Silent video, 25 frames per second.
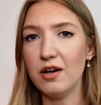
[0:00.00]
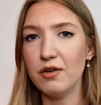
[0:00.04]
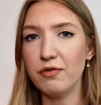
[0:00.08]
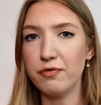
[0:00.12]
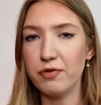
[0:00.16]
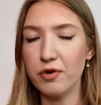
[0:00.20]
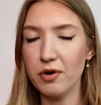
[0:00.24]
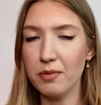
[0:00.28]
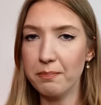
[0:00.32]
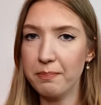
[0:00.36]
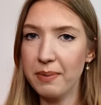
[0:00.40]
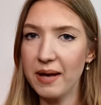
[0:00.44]

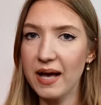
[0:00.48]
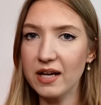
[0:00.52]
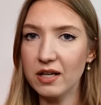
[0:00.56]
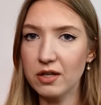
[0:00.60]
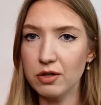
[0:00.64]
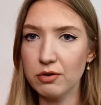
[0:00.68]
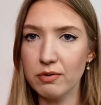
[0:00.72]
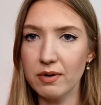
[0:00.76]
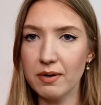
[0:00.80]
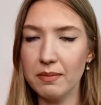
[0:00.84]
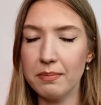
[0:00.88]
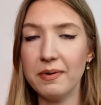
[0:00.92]
from
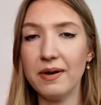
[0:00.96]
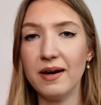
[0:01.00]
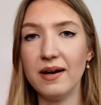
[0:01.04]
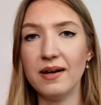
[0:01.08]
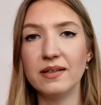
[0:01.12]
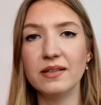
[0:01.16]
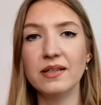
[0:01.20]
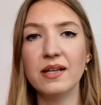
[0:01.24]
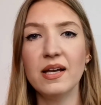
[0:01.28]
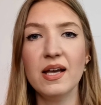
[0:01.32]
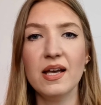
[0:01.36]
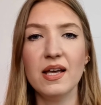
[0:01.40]
Paco
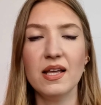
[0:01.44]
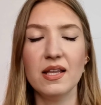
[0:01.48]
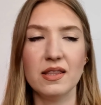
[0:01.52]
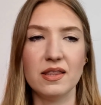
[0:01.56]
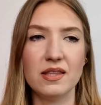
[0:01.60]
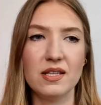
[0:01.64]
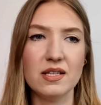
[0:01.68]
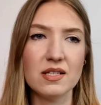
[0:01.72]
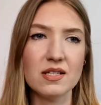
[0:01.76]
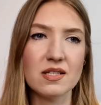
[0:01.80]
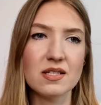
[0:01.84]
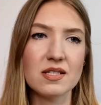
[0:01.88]
Rabanne.
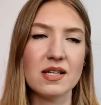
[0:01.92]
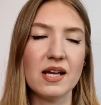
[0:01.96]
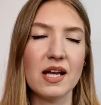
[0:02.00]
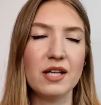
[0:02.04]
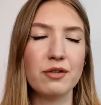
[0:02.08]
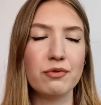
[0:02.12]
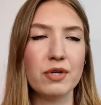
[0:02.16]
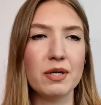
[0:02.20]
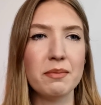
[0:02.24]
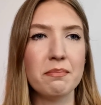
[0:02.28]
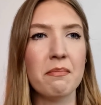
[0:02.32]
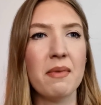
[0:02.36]
This
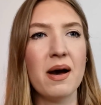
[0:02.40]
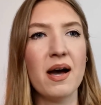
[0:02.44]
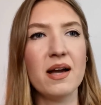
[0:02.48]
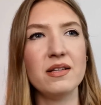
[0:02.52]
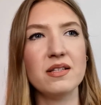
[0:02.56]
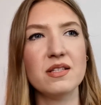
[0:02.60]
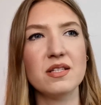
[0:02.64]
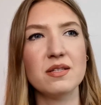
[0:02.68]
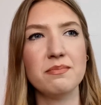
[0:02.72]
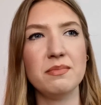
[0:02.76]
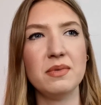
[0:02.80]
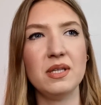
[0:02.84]
scent
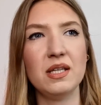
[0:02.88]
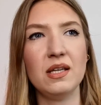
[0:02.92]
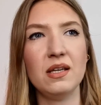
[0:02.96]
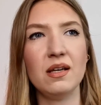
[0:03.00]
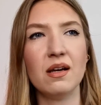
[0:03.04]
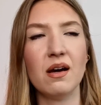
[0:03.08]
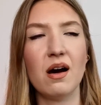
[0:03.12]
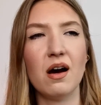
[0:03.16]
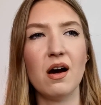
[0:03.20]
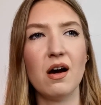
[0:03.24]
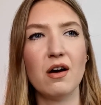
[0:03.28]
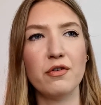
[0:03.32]
reminds
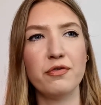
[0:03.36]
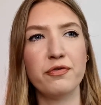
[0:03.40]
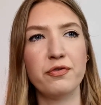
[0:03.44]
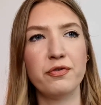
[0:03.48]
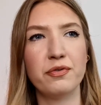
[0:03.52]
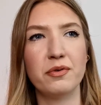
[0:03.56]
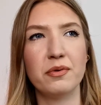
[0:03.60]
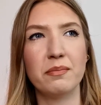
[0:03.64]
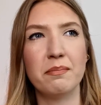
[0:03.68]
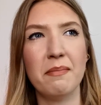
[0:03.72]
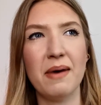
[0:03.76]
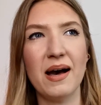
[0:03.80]
me of
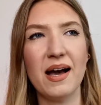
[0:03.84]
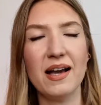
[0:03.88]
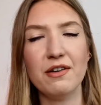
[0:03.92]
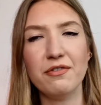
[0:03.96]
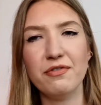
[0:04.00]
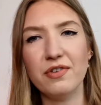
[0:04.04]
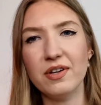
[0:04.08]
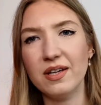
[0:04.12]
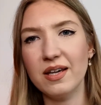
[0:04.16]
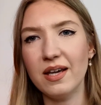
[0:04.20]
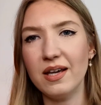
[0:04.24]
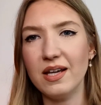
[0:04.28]
my
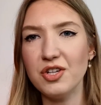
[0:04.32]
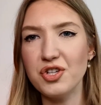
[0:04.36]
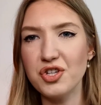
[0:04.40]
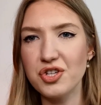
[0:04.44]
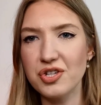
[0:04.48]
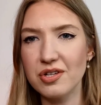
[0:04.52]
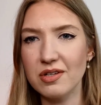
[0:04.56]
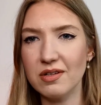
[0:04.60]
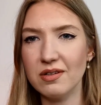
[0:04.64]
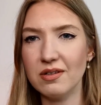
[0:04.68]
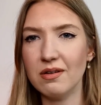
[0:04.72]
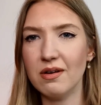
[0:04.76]

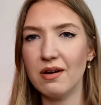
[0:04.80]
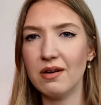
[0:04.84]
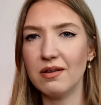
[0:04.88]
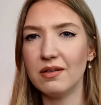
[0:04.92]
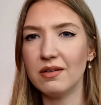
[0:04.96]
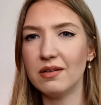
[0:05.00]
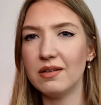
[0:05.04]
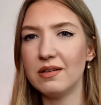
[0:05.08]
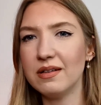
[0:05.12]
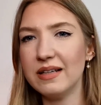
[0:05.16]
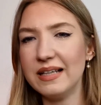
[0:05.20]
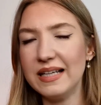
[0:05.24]
vacation
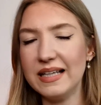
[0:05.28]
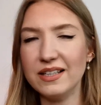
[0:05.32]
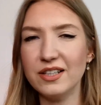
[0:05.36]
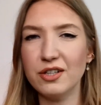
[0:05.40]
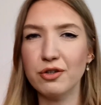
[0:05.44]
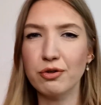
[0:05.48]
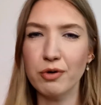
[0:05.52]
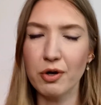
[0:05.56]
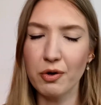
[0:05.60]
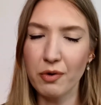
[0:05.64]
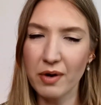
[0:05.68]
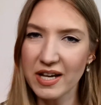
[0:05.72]

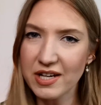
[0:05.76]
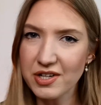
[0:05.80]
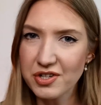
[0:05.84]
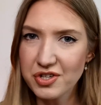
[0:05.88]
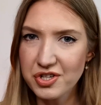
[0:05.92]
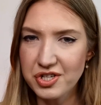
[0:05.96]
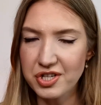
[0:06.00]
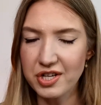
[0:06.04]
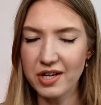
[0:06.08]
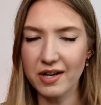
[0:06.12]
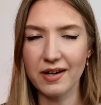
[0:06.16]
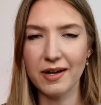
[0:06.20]
in
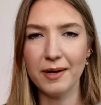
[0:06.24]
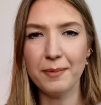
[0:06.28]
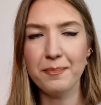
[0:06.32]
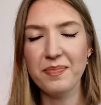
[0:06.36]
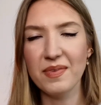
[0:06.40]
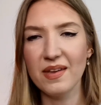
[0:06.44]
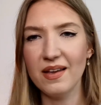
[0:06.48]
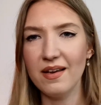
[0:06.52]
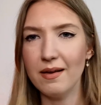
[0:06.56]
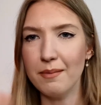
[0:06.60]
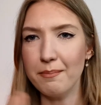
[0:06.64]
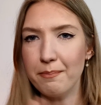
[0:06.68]

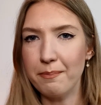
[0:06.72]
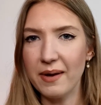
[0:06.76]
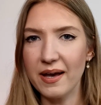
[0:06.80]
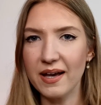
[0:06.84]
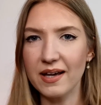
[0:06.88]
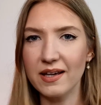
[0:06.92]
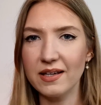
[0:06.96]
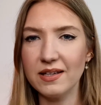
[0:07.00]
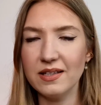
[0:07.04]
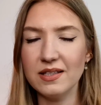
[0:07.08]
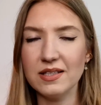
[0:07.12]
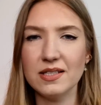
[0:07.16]
Croatia
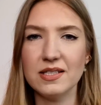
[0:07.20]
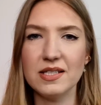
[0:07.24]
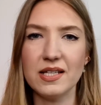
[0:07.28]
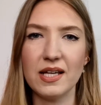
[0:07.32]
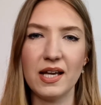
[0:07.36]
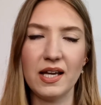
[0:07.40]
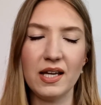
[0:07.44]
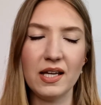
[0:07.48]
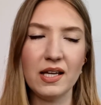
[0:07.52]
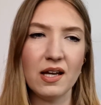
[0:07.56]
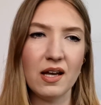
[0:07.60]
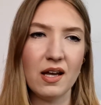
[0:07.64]
back in the
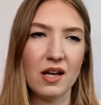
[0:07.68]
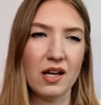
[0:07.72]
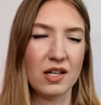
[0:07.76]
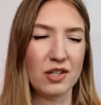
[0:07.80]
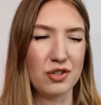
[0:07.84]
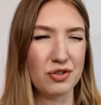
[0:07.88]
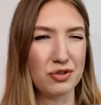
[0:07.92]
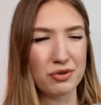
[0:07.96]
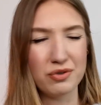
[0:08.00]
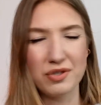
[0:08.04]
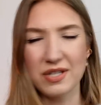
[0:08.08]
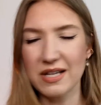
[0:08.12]
day,
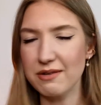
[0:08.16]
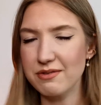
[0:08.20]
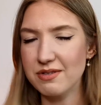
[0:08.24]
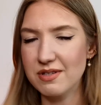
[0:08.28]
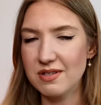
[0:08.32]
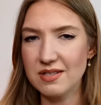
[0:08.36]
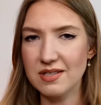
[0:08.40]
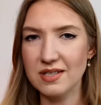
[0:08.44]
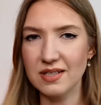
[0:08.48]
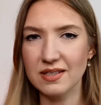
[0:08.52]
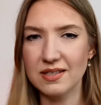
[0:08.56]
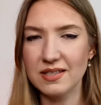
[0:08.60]
in
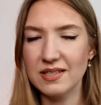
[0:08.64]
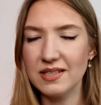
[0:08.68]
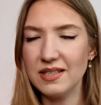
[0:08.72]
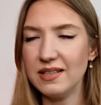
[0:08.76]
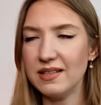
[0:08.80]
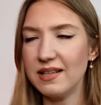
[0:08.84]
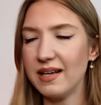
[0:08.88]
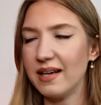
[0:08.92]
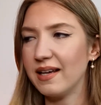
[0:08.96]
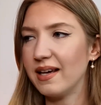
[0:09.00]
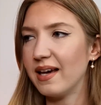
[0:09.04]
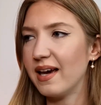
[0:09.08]

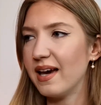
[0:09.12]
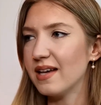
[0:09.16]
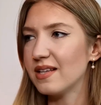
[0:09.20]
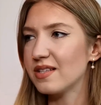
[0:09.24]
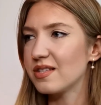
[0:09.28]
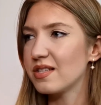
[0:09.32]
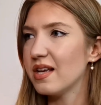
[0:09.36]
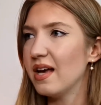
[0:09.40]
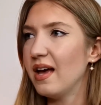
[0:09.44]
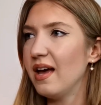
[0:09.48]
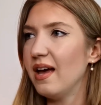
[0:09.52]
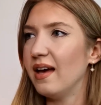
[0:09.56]
2016, I
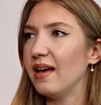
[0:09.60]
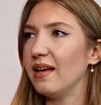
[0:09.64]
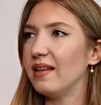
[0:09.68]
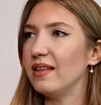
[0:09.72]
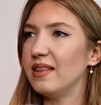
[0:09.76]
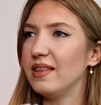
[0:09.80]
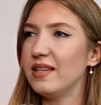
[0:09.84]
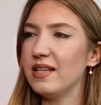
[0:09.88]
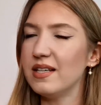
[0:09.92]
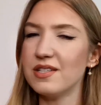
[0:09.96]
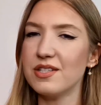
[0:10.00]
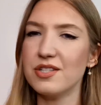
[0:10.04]
guess.
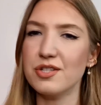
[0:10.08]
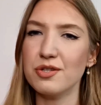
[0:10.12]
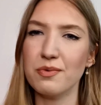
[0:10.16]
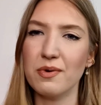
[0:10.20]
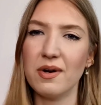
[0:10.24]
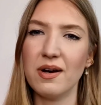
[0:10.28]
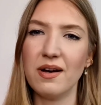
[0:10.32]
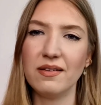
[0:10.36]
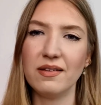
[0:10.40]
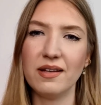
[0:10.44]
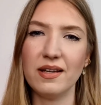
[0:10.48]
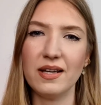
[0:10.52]
This
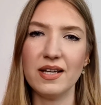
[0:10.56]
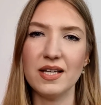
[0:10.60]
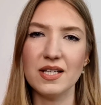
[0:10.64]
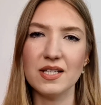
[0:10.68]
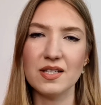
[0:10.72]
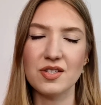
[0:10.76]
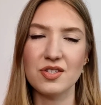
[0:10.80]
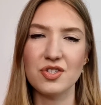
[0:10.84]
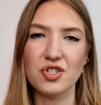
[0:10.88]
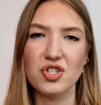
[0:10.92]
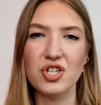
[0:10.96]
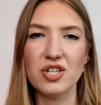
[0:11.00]
one
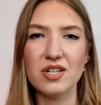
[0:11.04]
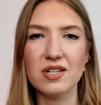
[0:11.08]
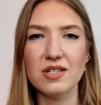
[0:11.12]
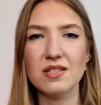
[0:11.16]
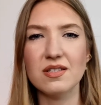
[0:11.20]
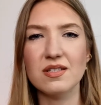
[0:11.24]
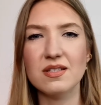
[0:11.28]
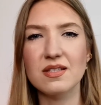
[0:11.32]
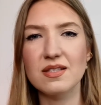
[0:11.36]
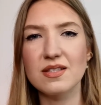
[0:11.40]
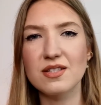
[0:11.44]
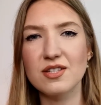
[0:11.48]
is
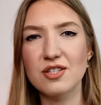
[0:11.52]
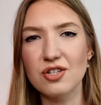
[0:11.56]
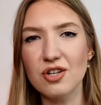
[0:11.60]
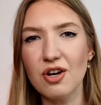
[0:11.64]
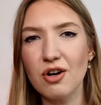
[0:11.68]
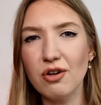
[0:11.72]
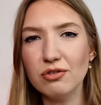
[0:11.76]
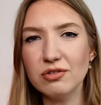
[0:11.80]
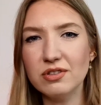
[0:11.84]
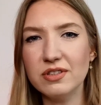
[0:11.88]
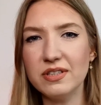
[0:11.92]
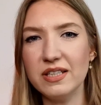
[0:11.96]
just
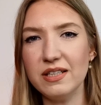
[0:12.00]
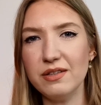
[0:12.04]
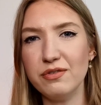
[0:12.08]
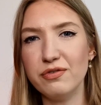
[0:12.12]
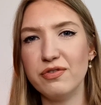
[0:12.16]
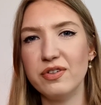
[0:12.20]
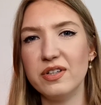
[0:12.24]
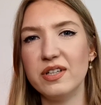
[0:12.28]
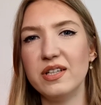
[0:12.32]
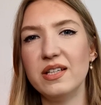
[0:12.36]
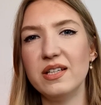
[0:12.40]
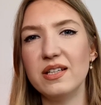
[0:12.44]
salty
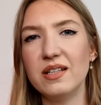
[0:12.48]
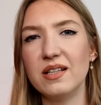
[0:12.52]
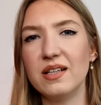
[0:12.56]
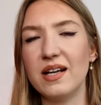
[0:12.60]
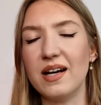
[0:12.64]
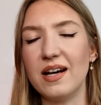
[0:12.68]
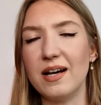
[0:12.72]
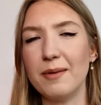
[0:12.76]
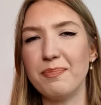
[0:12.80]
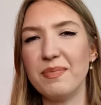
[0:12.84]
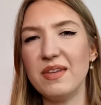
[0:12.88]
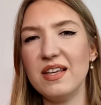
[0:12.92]

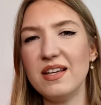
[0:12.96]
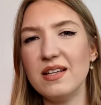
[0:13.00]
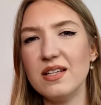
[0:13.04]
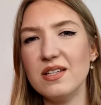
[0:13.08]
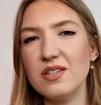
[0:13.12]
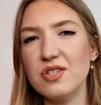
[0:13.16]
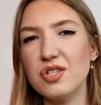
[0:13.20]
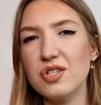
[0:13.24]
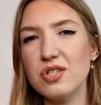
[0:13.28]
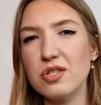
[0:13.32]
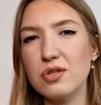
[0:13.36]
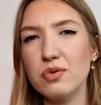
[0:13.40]
vanilla. It
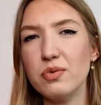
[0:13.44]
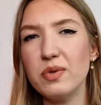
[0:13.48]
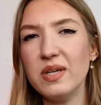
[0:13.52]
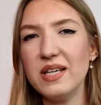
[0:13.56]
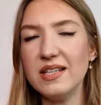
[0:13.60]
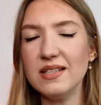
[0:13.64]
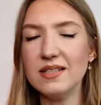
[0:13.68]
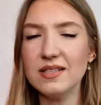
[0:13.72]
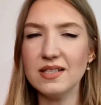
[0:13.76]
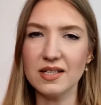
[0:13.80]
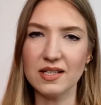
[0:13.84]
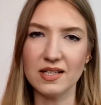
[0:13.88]
is
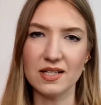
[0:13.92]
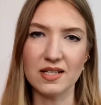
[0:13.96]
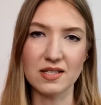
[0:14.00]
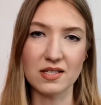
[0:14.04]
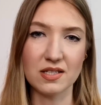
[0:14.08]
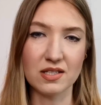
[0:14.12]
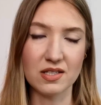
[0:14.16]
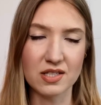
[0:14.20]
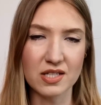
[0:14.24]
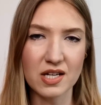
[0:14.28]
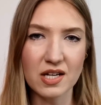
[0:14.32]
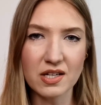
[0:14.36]
sweet, it
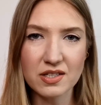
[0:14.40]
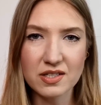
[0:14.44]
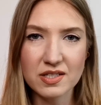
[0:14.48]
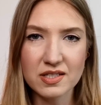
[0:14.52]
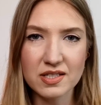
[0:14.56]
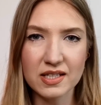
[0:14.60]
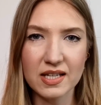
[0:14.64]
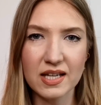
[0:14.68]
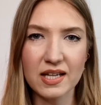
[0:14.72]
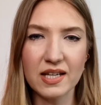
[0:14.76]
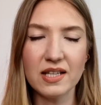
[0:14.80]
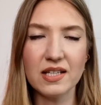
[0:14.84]
is
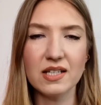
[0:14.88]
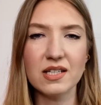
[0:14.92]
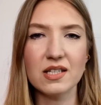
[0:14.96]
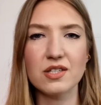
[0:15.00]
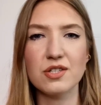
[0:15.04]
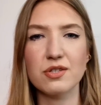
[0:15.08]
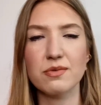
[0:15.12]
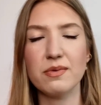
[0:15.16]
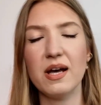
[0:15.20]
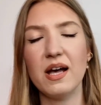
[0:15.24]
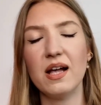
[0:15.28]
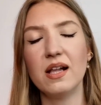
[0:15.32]
intoxicating
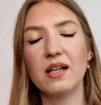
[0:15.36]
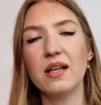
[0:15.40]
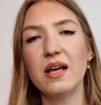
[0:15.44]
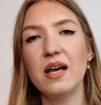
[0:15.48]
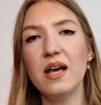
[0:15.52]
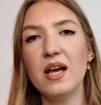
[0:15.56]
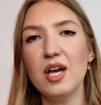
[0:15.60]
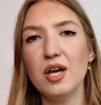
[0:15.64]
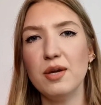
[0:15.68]
as well,